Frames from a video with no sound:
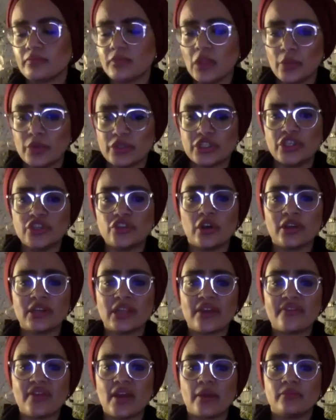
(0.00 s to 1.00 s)
When she joined
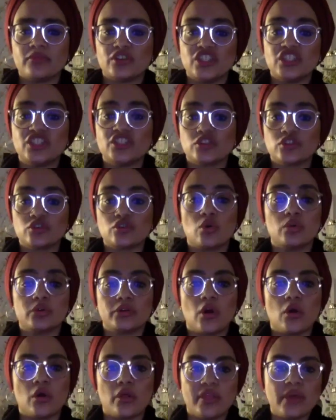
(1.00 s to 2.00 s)
FM, she just told
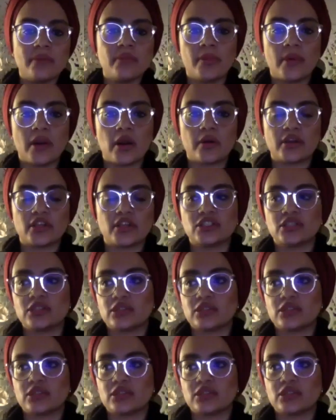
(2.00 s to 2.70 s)
all them about it.